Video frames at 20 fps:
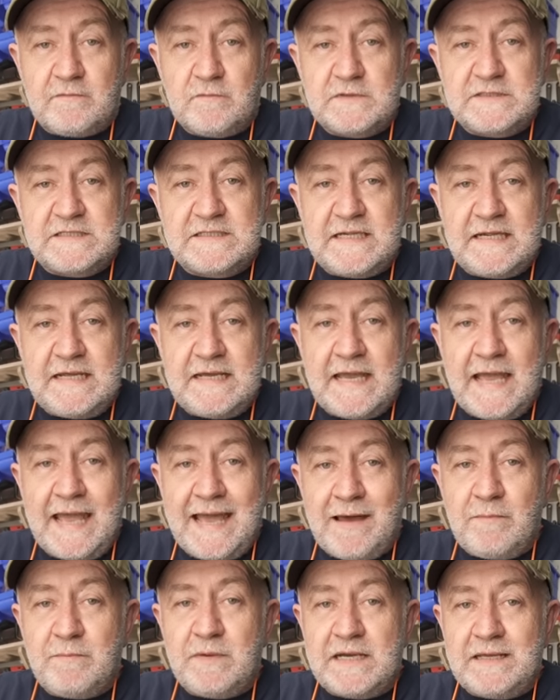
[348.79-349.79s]
We're seeing
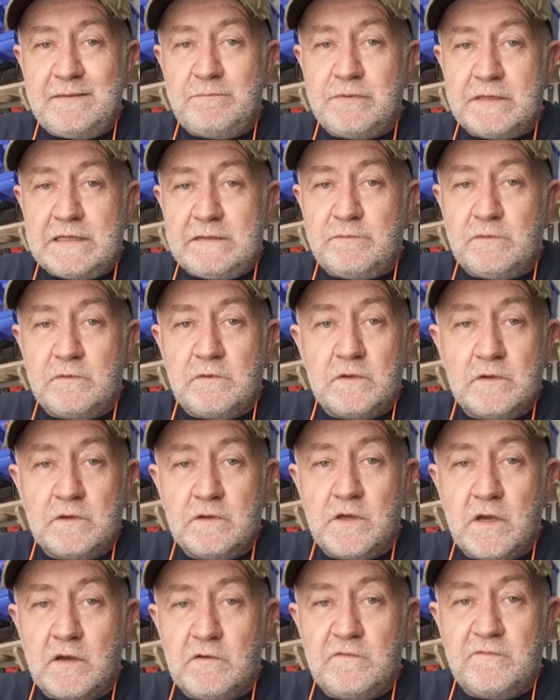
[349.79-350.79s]
how many people
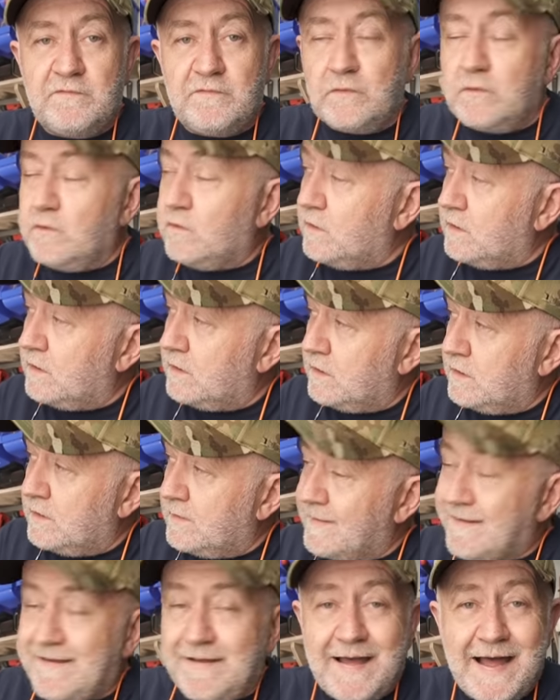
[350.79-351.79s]
go for
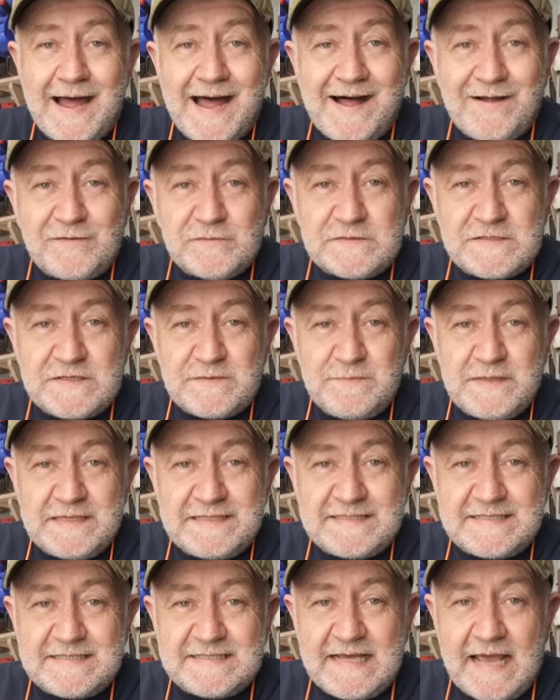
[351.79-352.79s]
ultimate
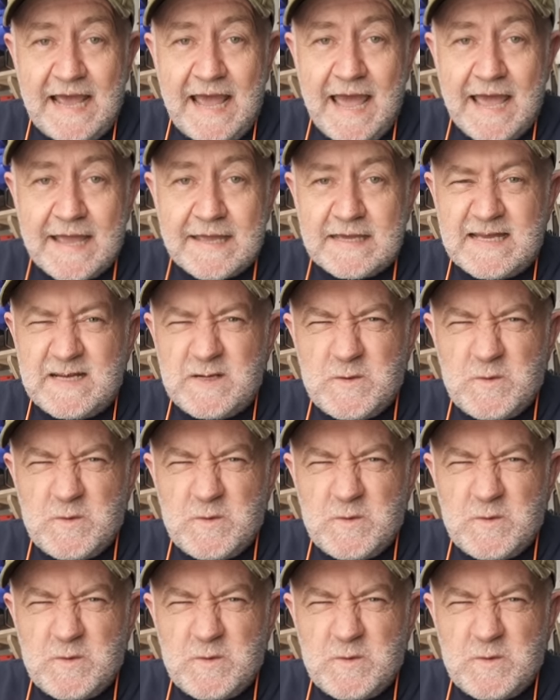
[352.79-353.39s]
tack.